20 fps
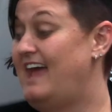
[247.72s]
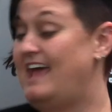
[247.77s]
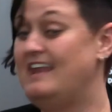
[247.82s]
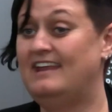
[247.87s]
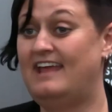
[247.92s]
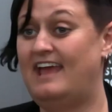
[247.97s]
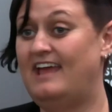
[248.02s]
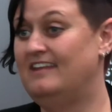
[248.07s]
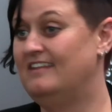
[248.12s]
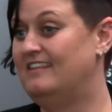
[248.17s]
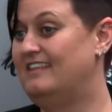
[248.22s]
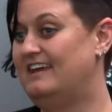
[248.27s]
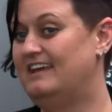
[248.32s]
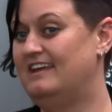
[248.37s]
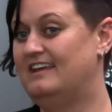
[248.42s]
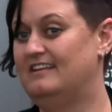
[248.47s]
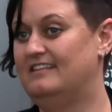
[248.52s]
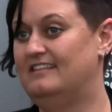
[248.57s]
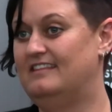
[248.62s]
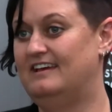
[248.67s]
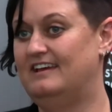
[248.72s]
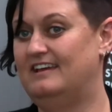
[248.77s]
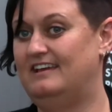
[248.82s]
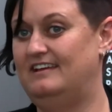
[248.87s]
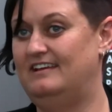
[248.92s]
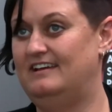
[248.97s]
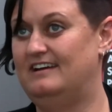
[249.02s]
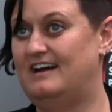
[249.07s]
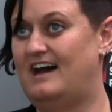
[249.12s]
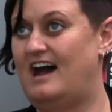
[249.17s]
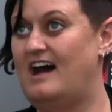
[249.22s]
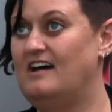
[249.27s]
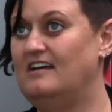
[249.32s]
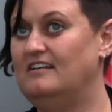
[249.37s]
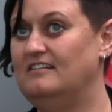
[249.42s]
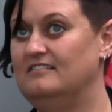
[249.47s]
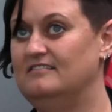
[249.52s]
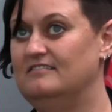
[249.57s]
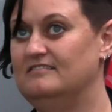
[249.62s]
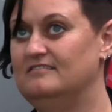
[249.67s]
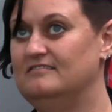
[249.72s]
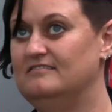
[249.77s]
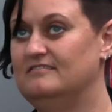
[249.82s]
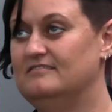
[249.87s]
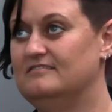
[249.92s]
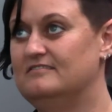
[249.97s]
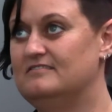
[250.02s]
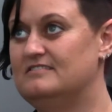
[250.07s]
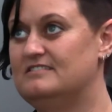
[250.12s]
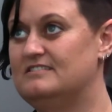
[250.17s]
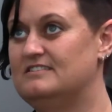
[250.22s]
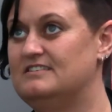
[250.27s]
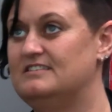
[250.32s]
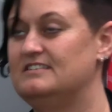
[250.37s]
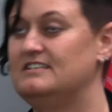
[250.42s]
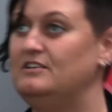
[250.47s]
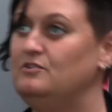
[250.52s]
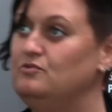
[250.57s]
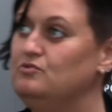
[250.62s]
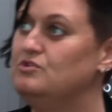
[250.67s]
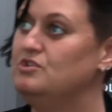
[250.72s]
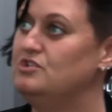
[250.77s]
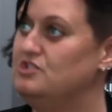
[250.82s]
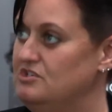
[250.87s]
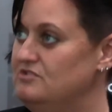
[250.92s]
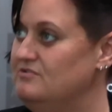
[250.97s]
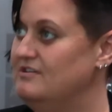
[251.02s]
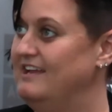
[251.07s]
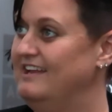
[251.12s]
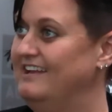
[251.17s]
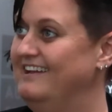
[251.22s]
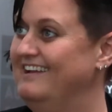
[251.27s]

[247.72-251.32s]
And they aren't skilled to do it,